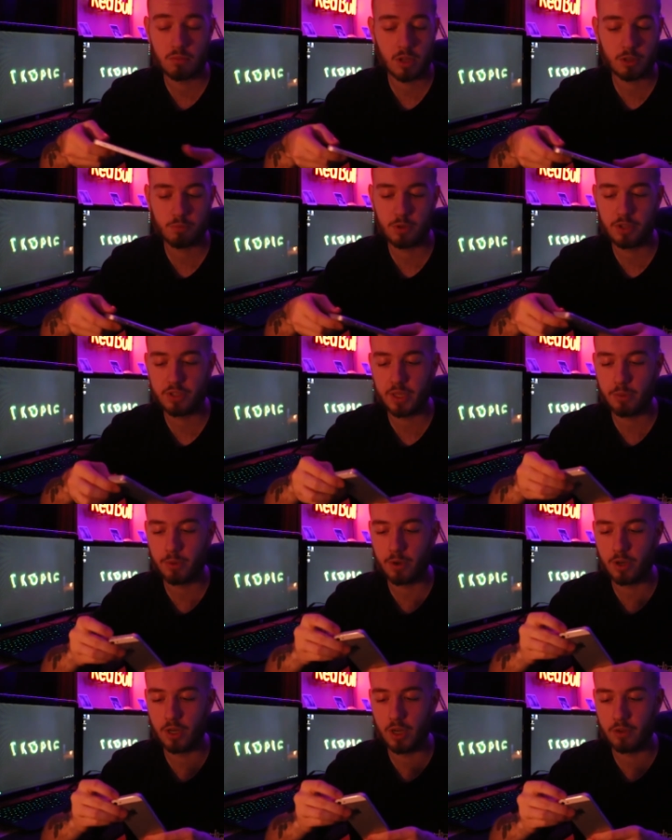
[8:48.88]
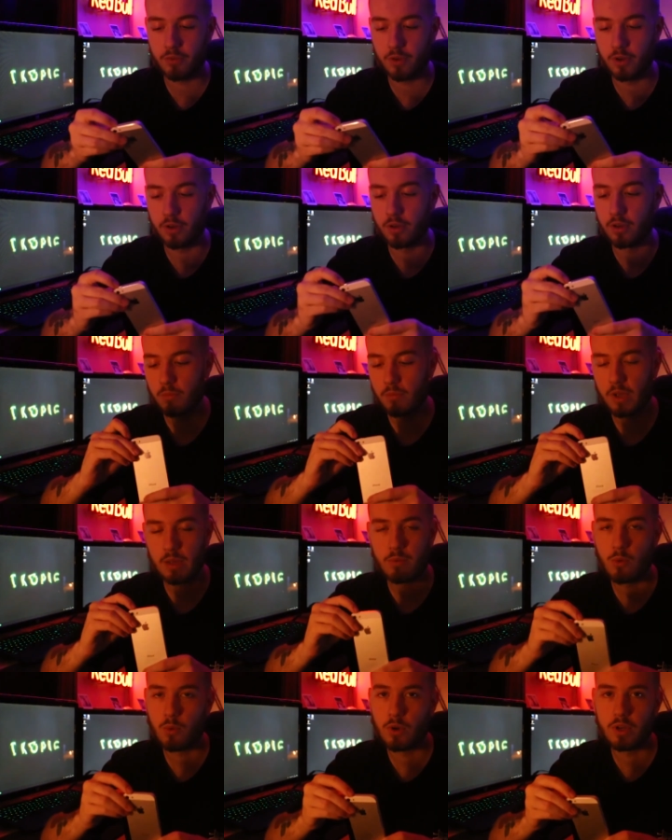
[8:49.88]
that's pretty sick we've got an iPhone
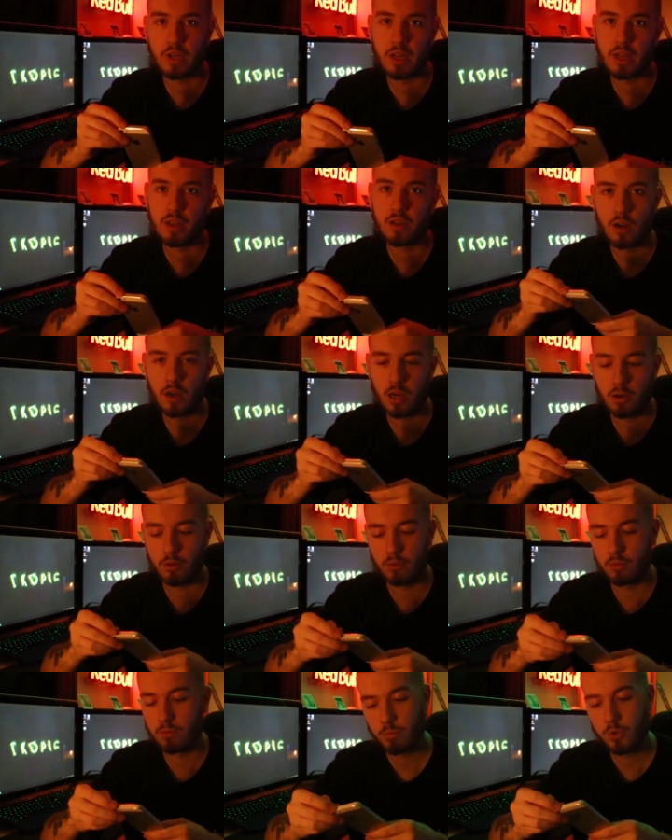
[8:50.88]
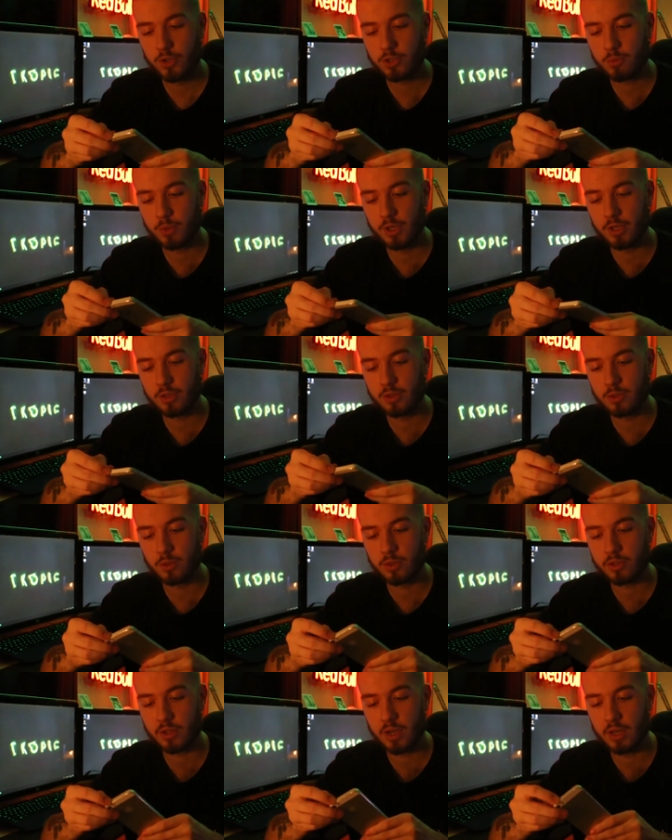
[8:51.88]
maybe one day I'll put some money to
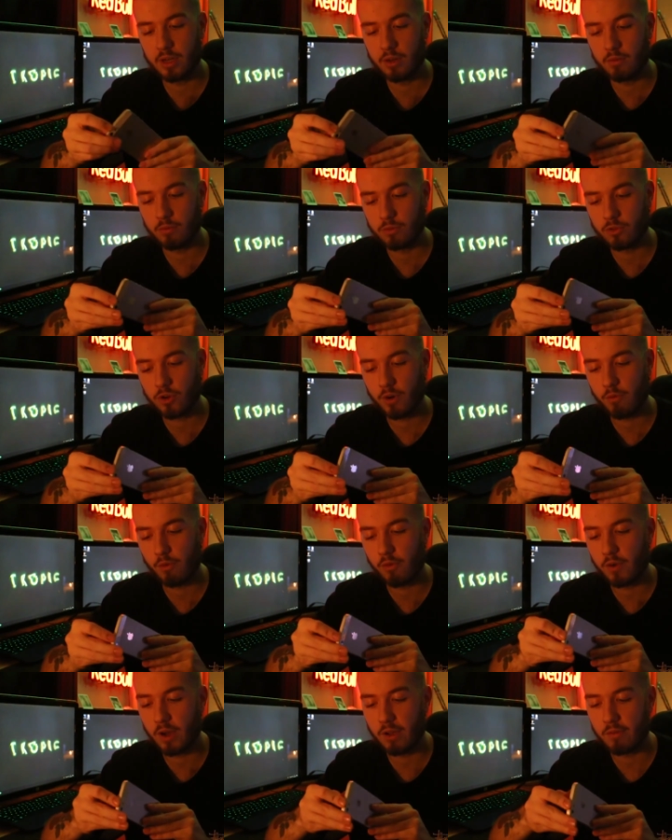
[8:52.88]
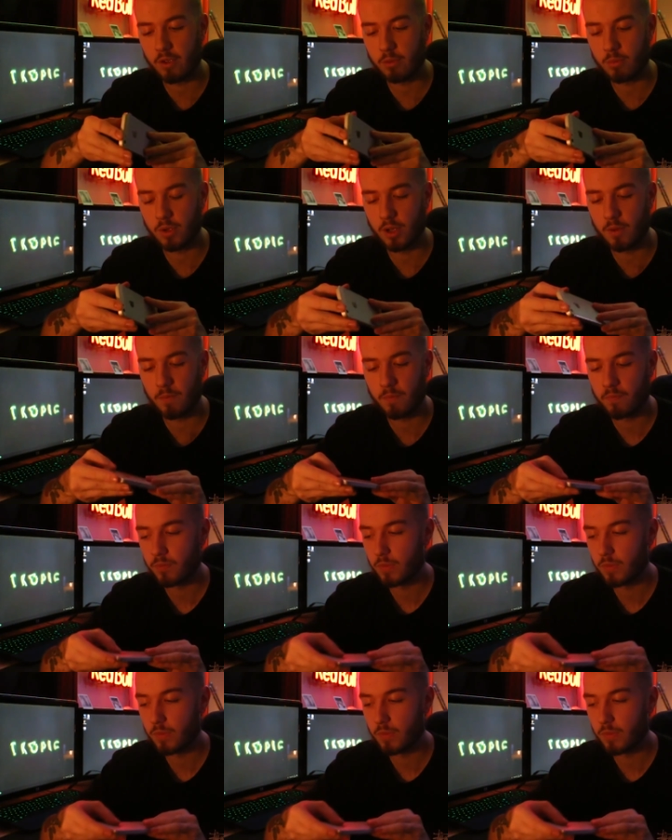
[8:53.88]
a side and try and revive it but